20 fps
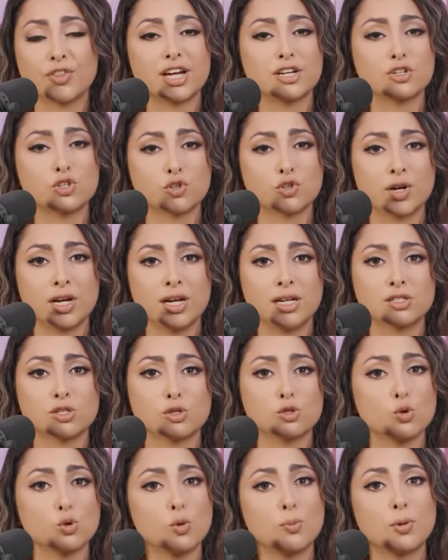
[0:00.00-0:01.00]
that
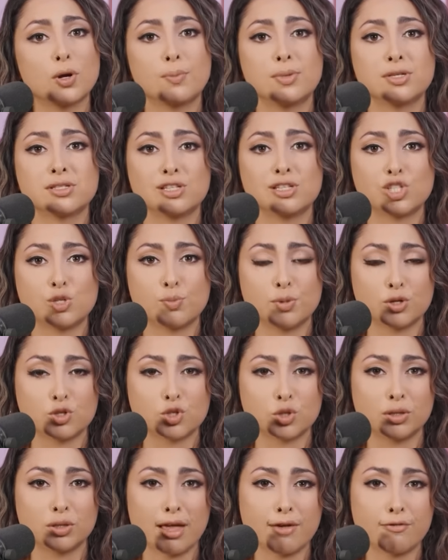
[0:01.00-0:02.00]
trains soul purpose and
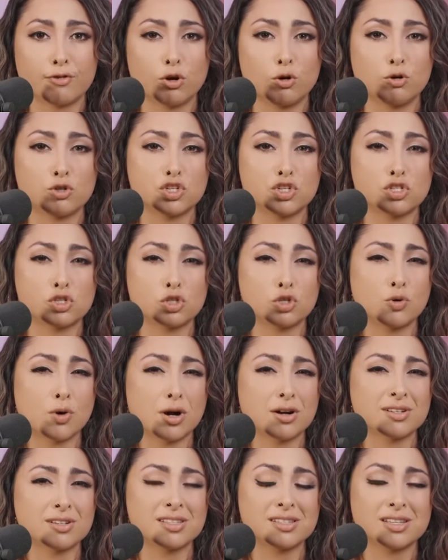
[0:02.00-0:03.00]
spiritual life coaches through
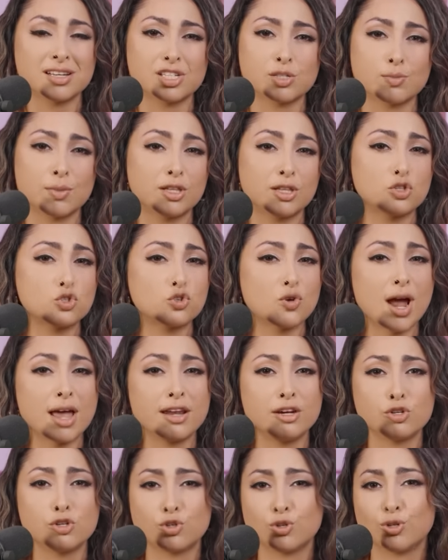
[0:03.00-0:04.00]
our 6-month tried
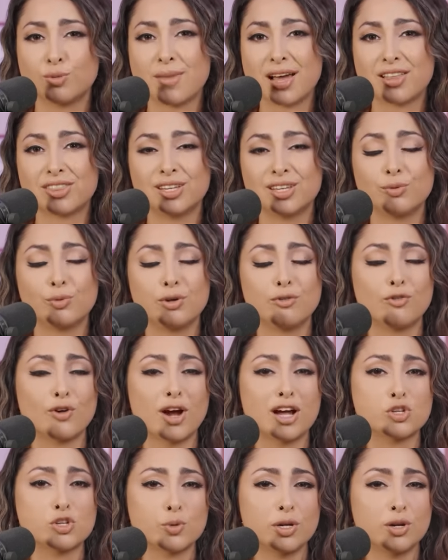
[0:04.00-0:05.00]
and true method. We've
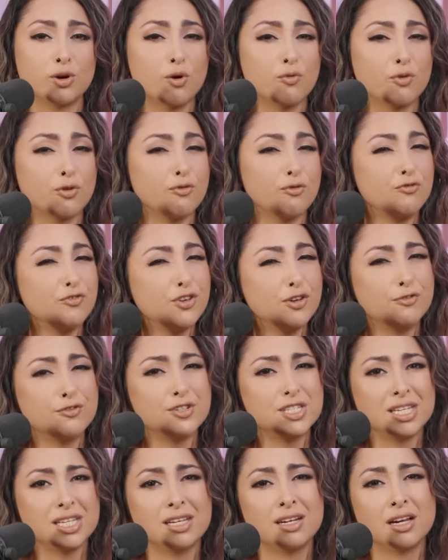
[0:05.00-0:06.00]
graduated over
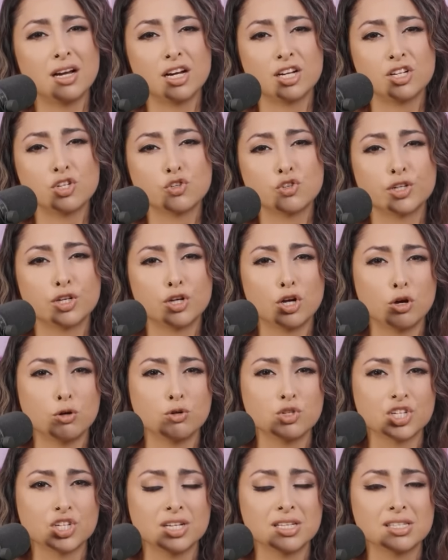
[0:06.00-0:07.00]
1,500
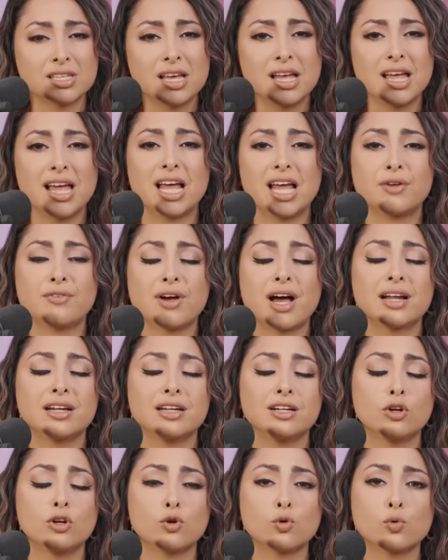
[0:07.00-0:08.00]
coaches and have had
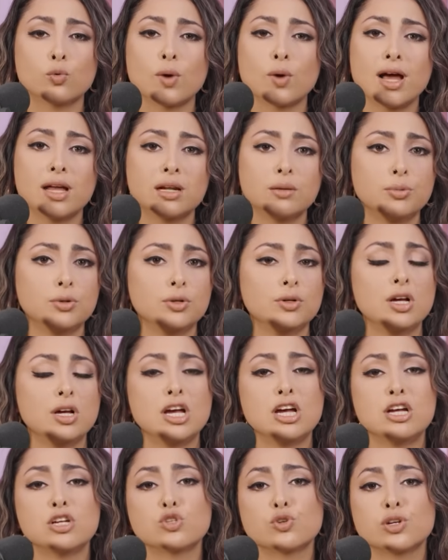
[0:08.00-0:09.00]
incredible
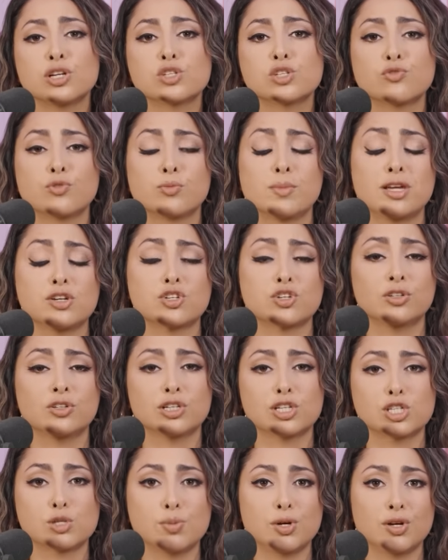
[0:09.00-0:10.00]
transformational
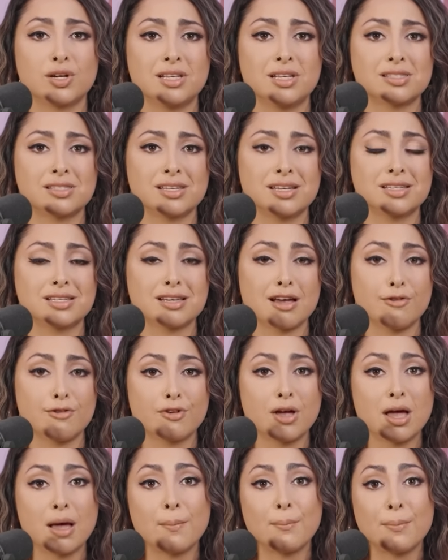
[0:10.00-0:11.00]
experiences of
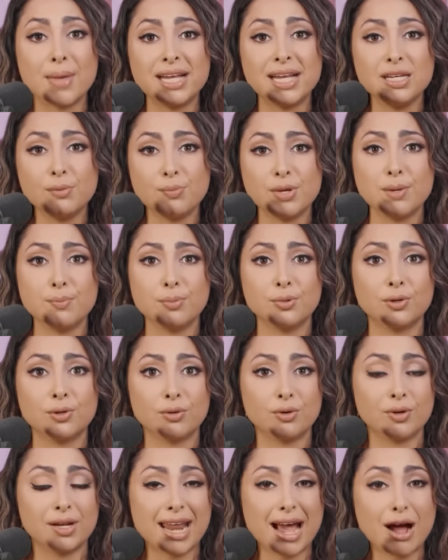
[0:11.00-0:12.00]
many
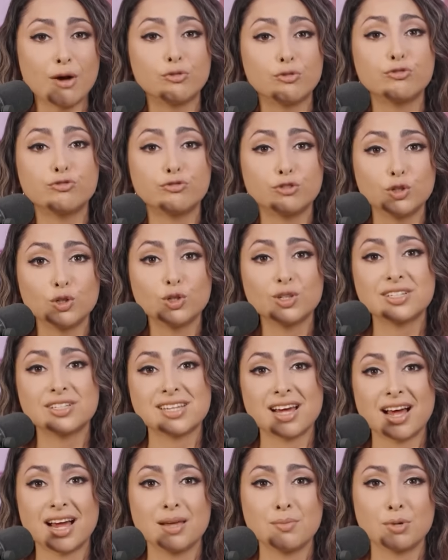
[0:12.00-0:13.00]
people now
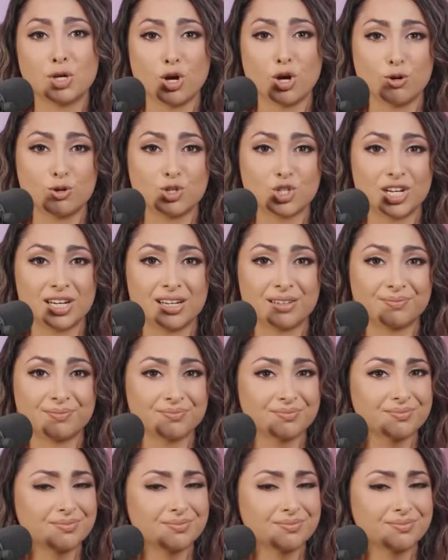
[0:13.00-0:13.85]
full-time coaching,